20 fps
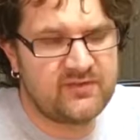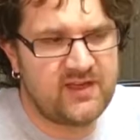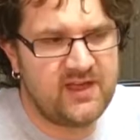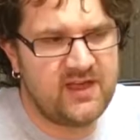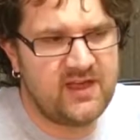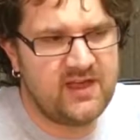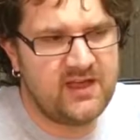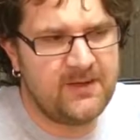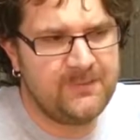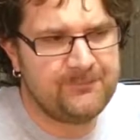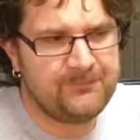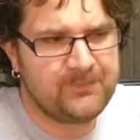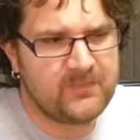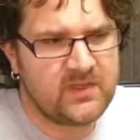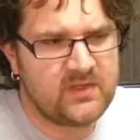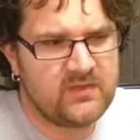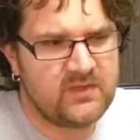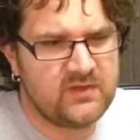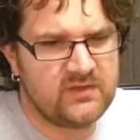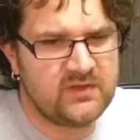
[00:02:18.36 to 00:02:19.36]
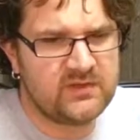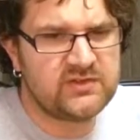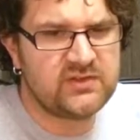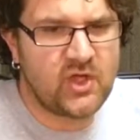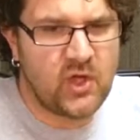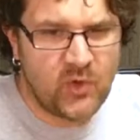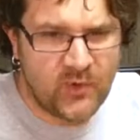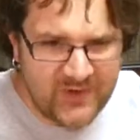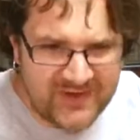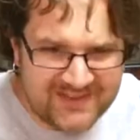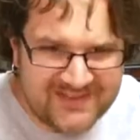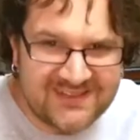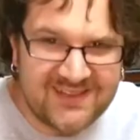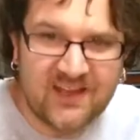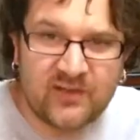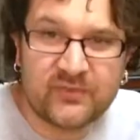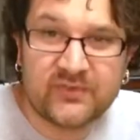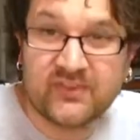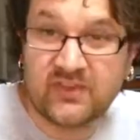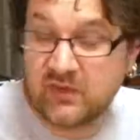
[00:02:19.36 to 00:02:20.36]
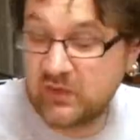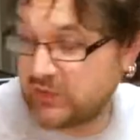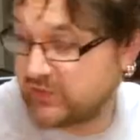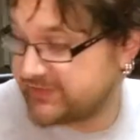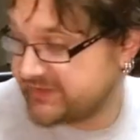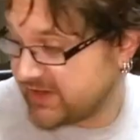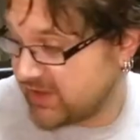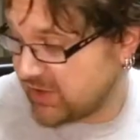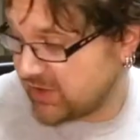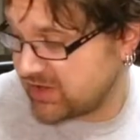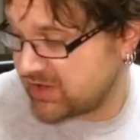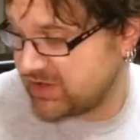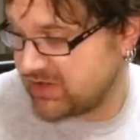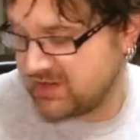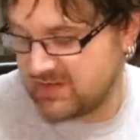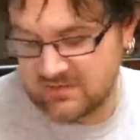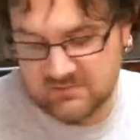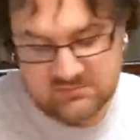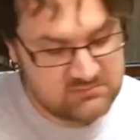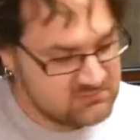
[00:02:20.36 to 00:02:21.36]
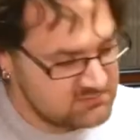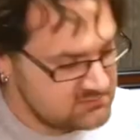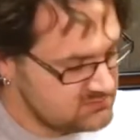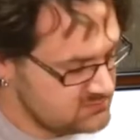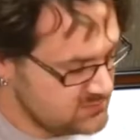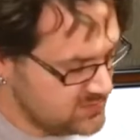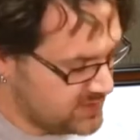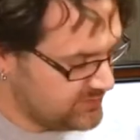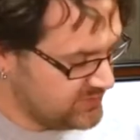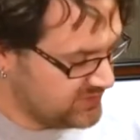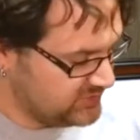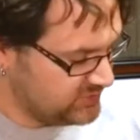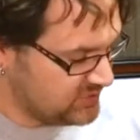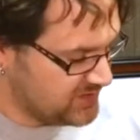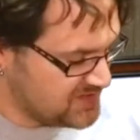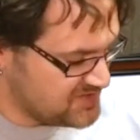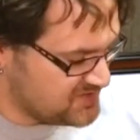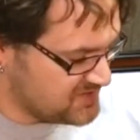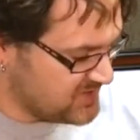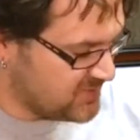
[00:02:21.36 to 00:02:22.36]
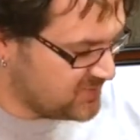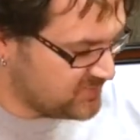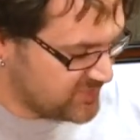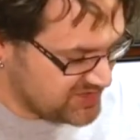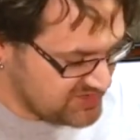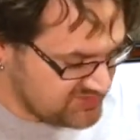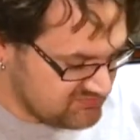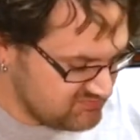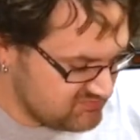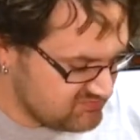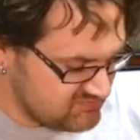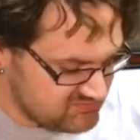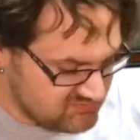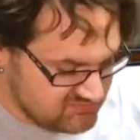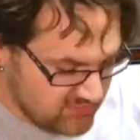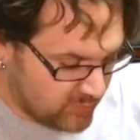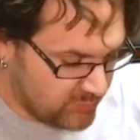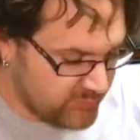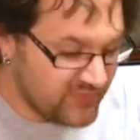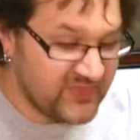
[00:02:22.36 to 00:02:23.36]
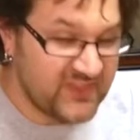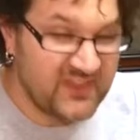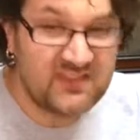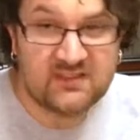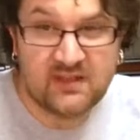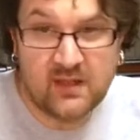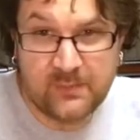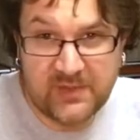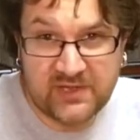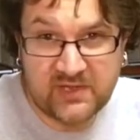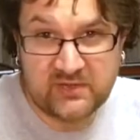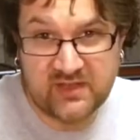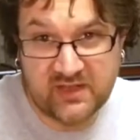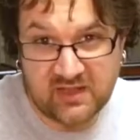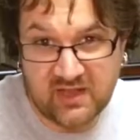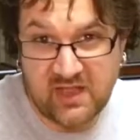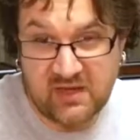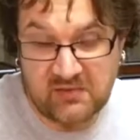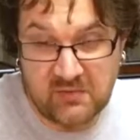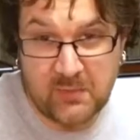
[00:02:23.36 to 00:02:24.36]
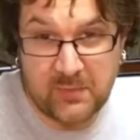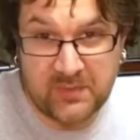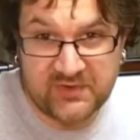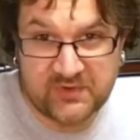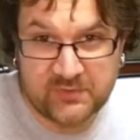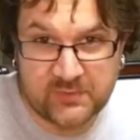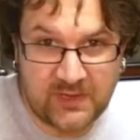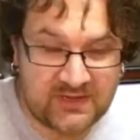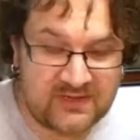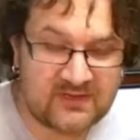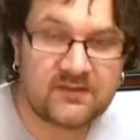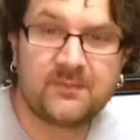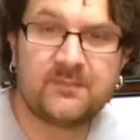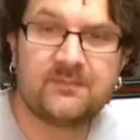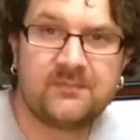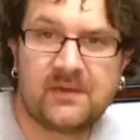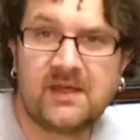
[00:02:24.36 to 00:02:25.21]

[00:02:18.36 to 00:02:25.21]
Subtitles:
of the tone itself is a little dark, maybe try to open things up by using a lot of open strings.